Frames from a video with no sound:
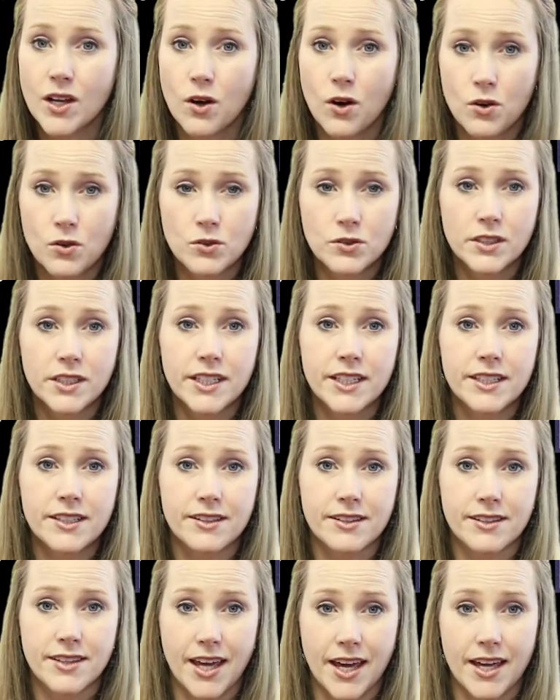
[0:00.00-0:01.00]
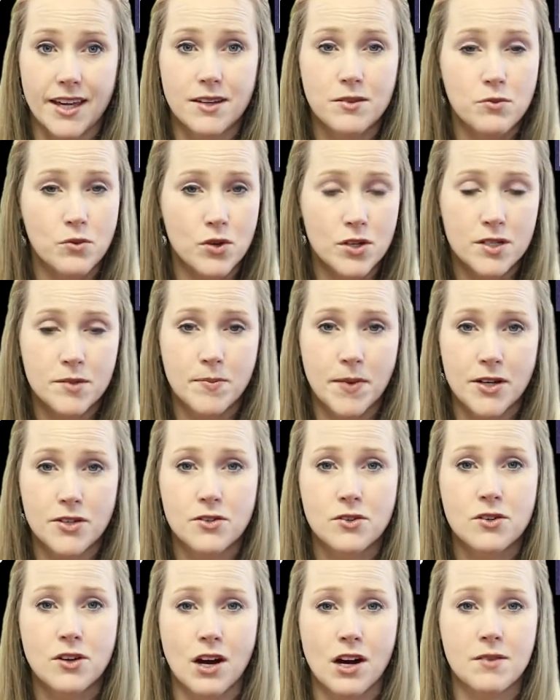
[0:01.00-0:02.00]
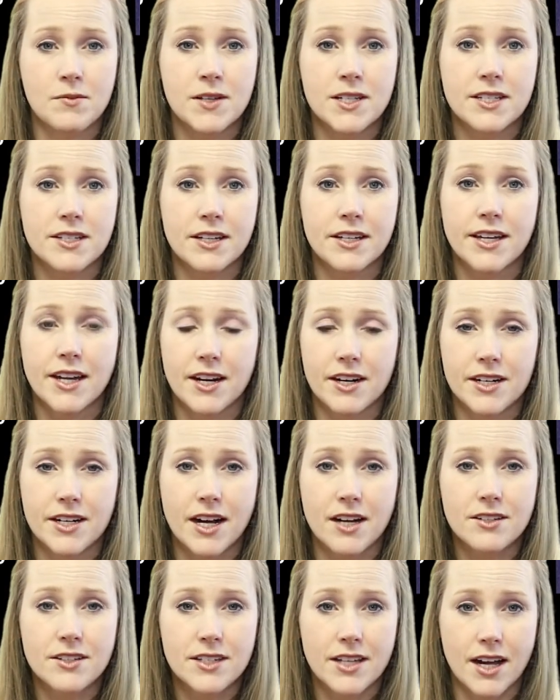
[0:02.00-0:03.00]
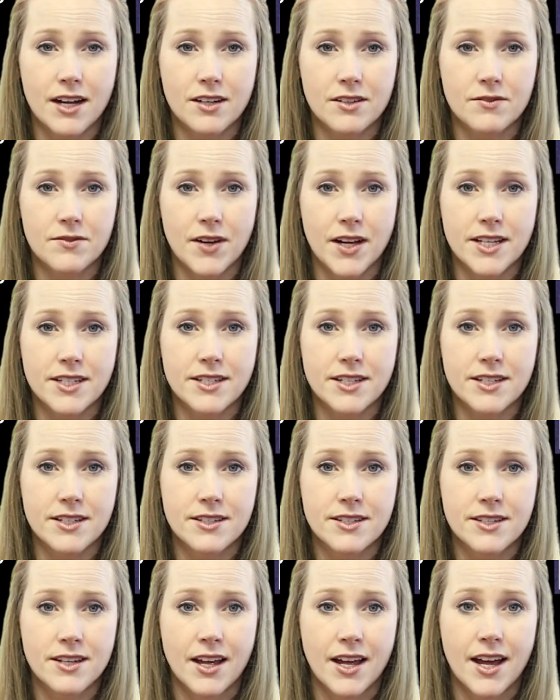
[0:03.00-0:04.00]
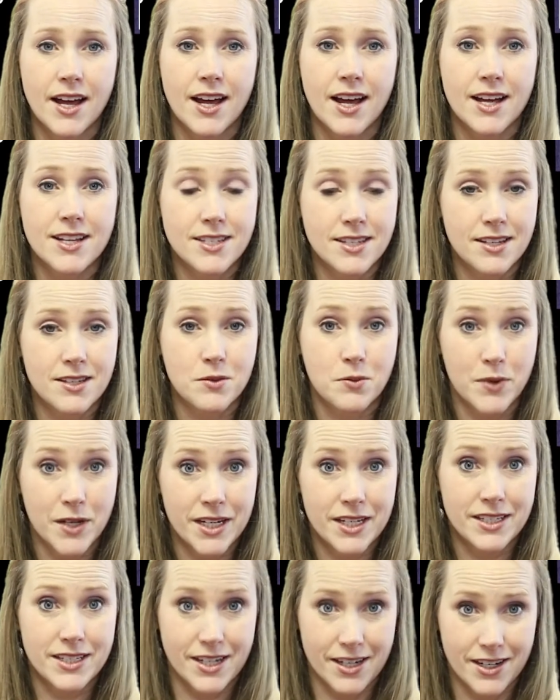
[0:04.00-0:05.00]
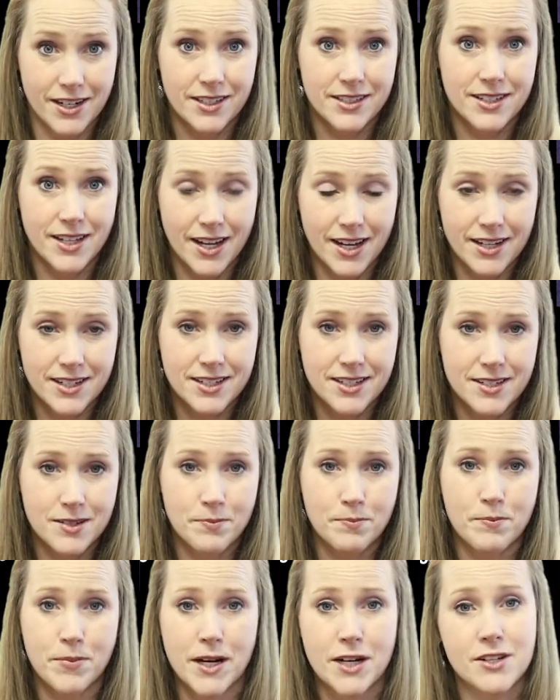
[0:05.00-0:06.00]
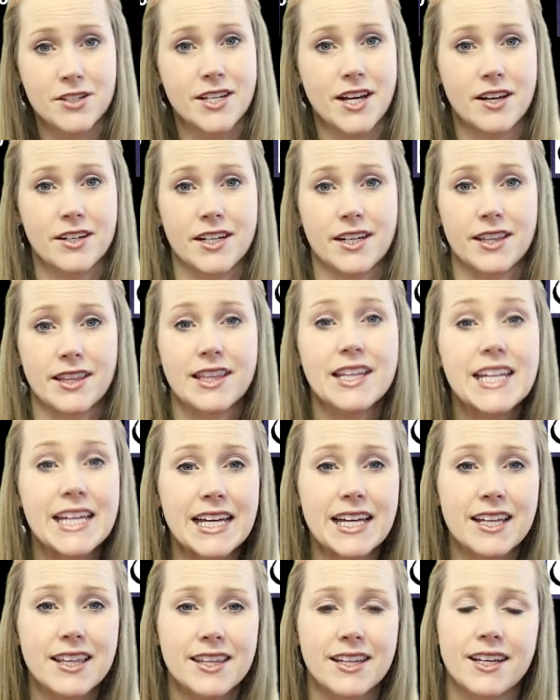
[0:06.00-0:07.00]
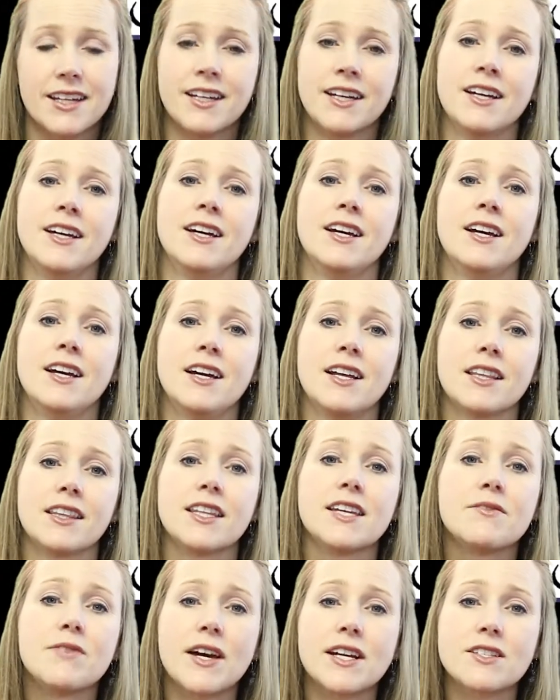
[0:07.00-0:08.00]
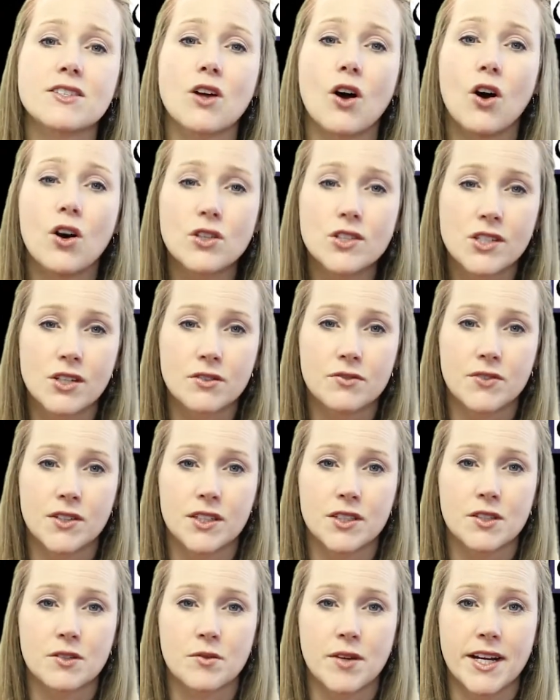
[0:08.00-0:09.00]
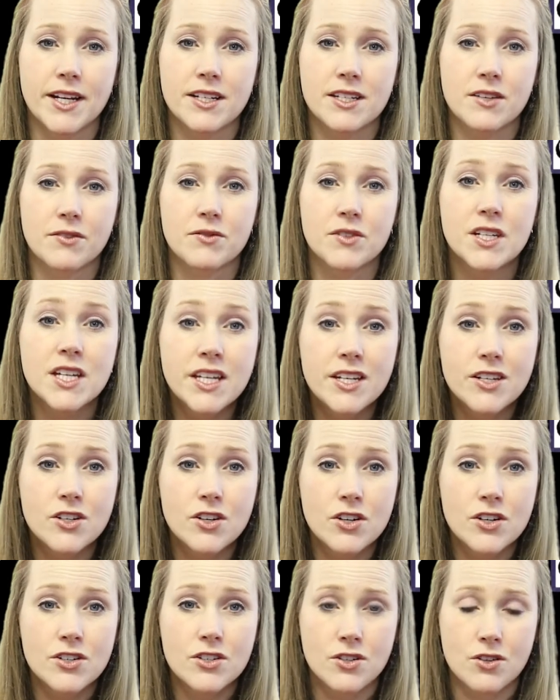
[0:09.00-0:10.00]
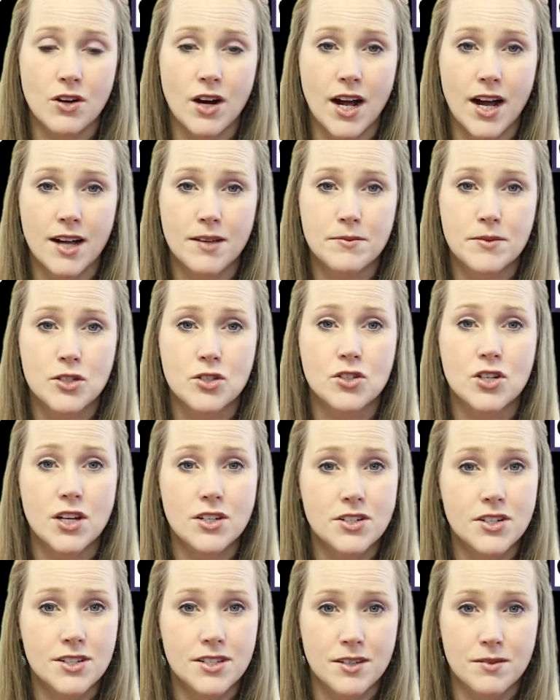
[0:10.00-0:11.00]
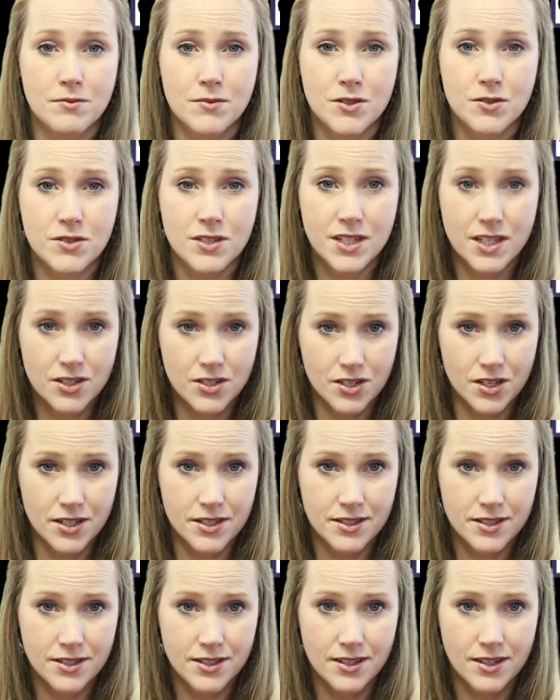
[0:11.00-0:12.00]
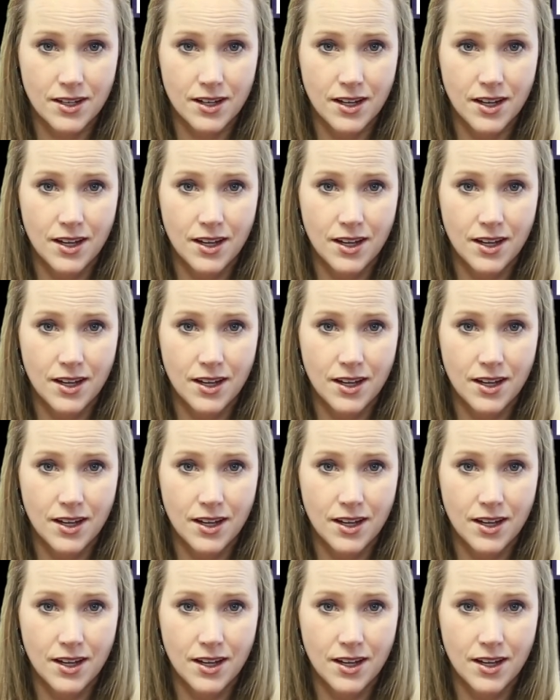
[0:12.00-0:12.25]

Only they wore special garments and carried out sacrifices, as this week's text bears out at length. Levites also filled the ranks of teachers, scribes, judges, and musicians.